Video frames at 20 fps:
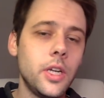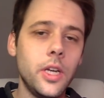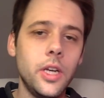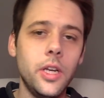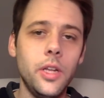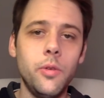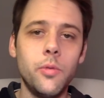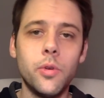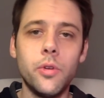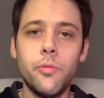
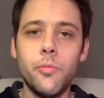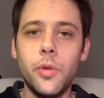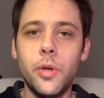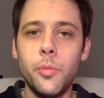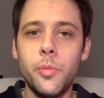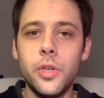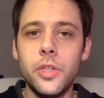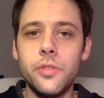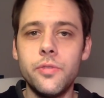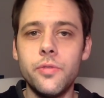and one of my
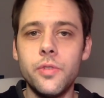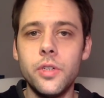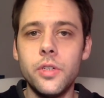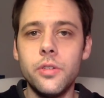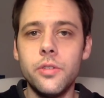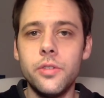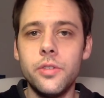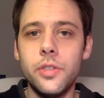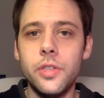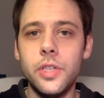best
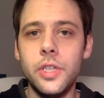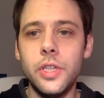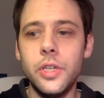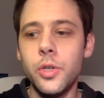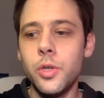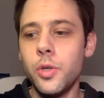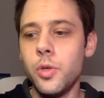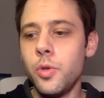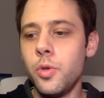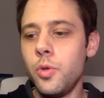friends, the
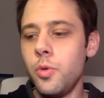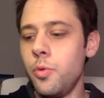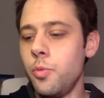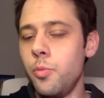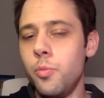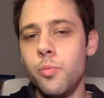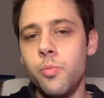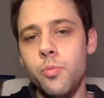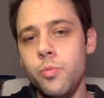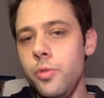CEO,
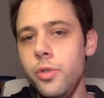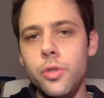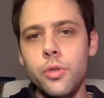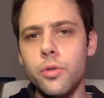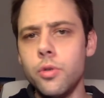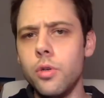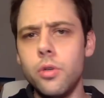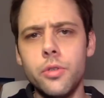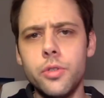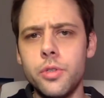who
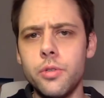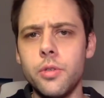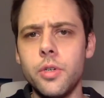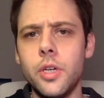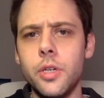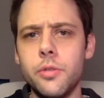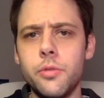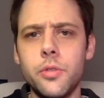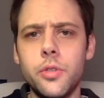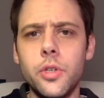knew also
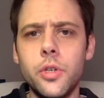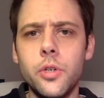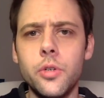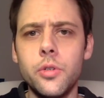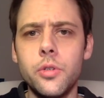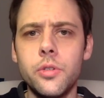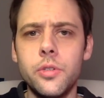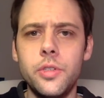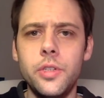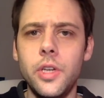how to
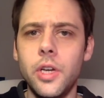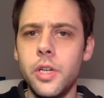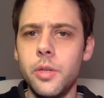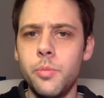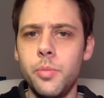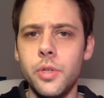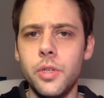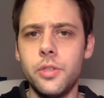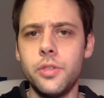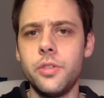code because he
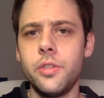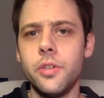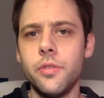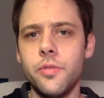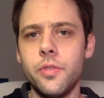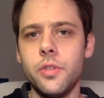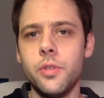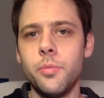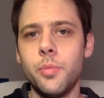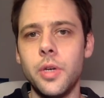had built
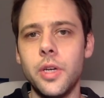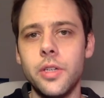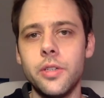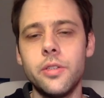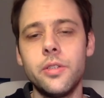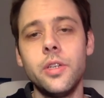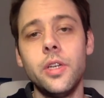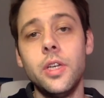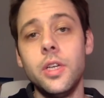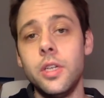stuff in the
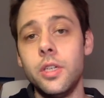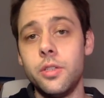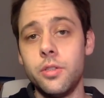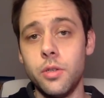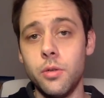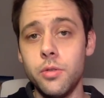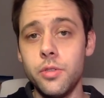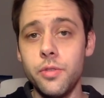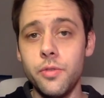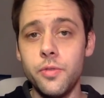past.
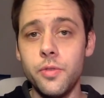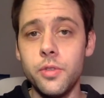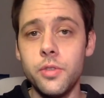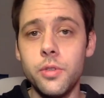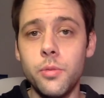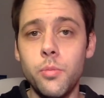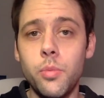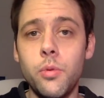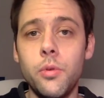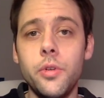So I was the
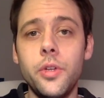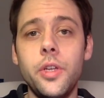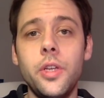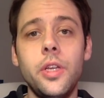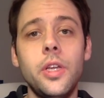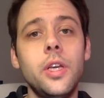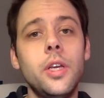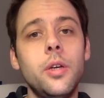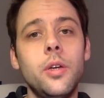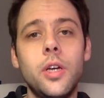first
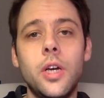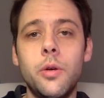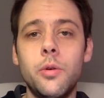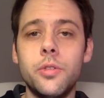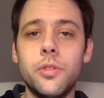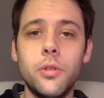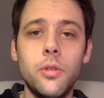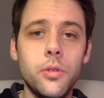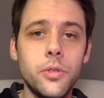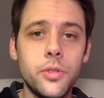employee. I
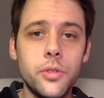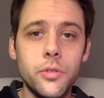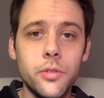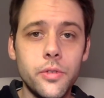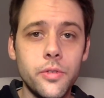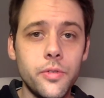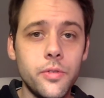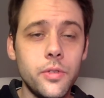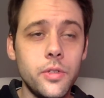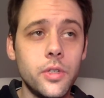was also
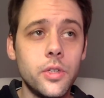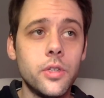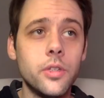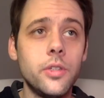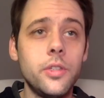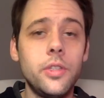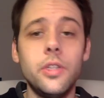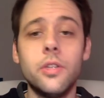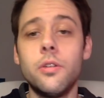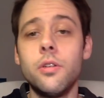
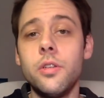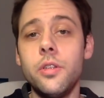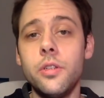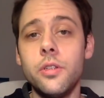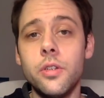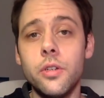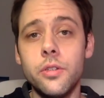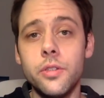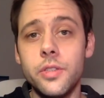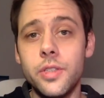the only
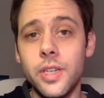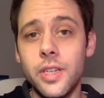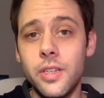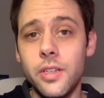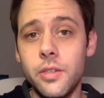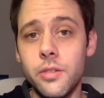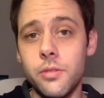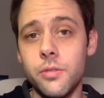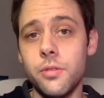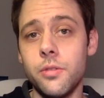
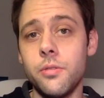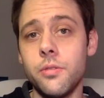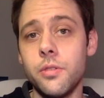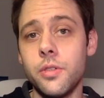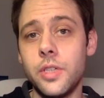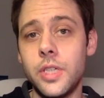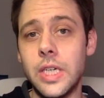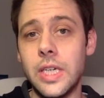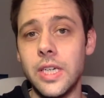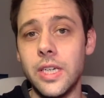non-technical
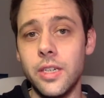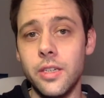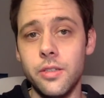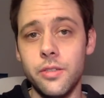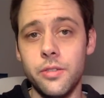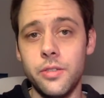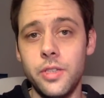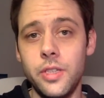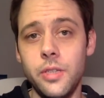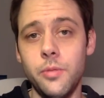guy in
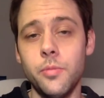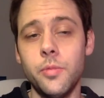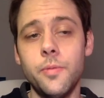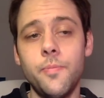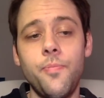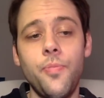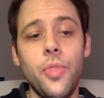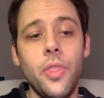the team.